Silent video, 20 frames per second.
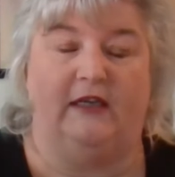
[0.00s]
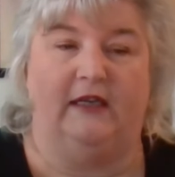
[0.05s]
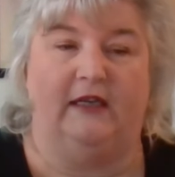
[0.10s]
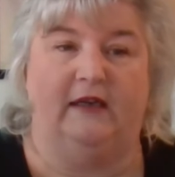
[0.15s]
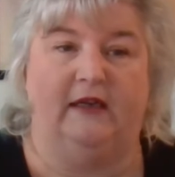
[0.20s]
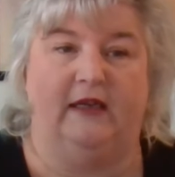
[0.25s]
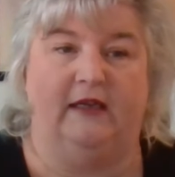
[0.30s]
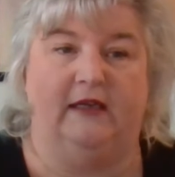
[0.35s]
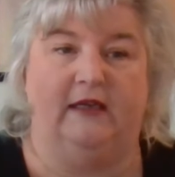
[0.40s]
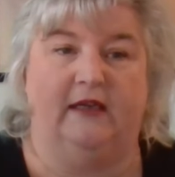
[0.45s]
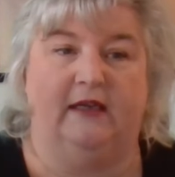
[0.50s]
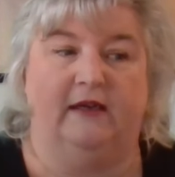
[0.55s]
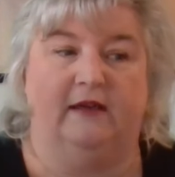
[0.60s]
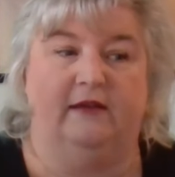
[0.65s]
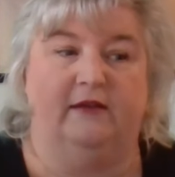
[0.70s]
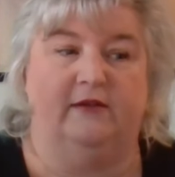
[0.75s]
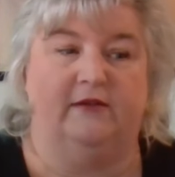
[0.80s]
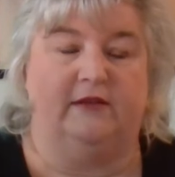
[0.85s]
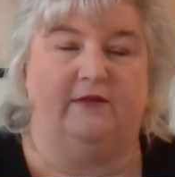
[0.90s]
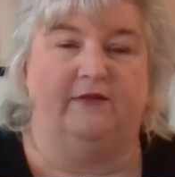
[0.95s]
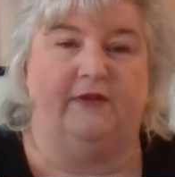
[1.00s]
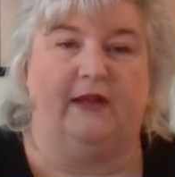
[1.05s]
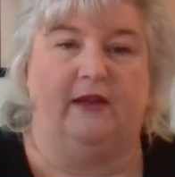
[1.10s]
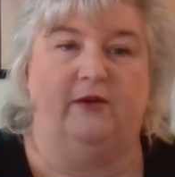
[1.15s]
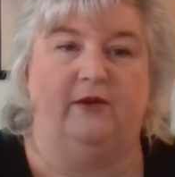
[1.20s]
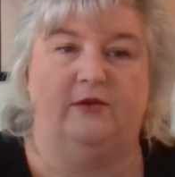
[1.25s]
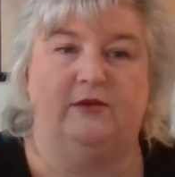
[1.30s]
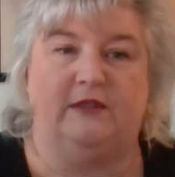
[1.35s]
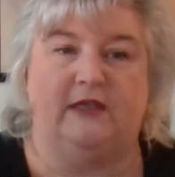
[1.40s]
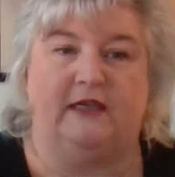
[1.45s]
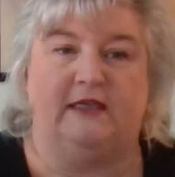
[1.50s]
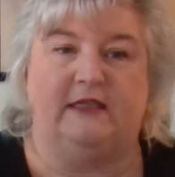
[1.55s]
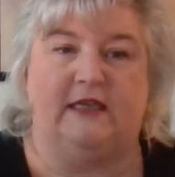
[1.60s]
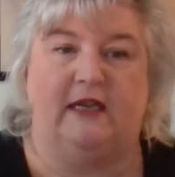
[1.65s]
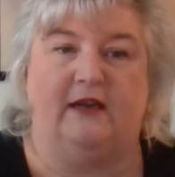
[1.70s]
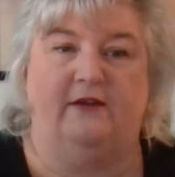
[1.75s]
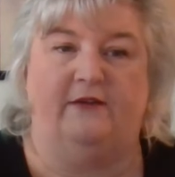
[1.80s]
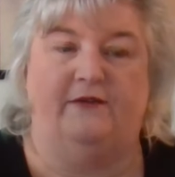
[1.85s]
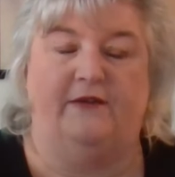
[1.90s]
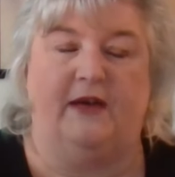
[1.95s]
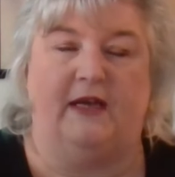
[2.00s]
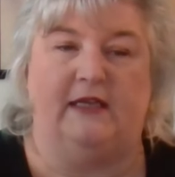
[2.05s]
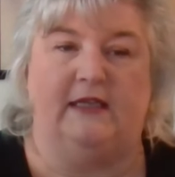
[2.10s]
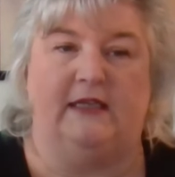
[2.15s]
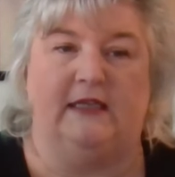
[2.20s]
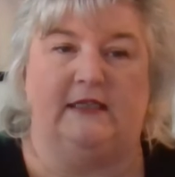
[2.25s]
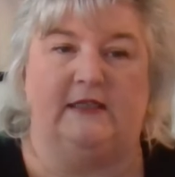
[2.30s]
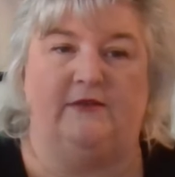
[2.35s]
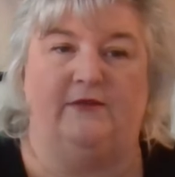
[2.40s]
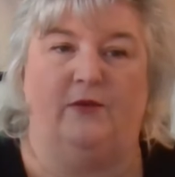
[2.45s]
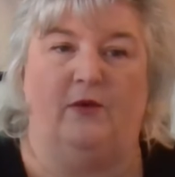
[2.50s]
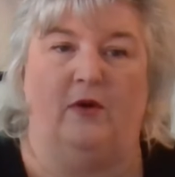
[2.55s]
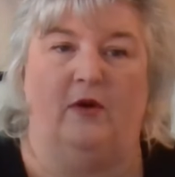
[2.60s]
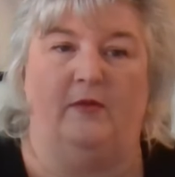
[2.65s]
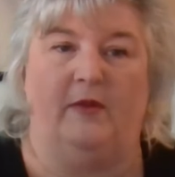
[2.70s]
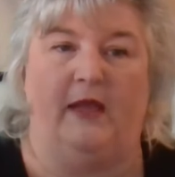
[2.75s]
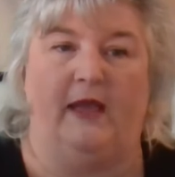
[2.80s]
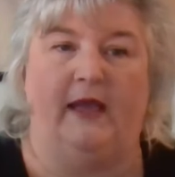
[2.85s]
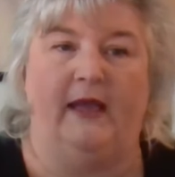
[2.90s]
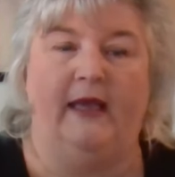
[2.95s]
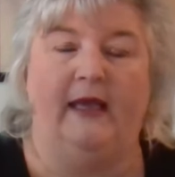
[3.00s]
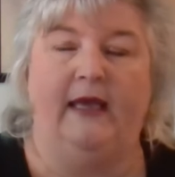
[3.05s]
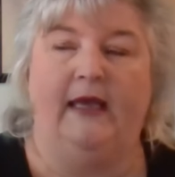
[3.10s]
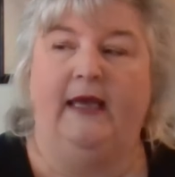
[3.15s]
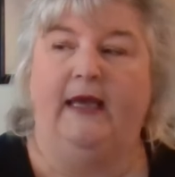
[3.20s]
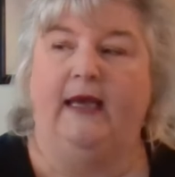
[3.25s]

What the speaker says: There's a fellow who's identified this for me.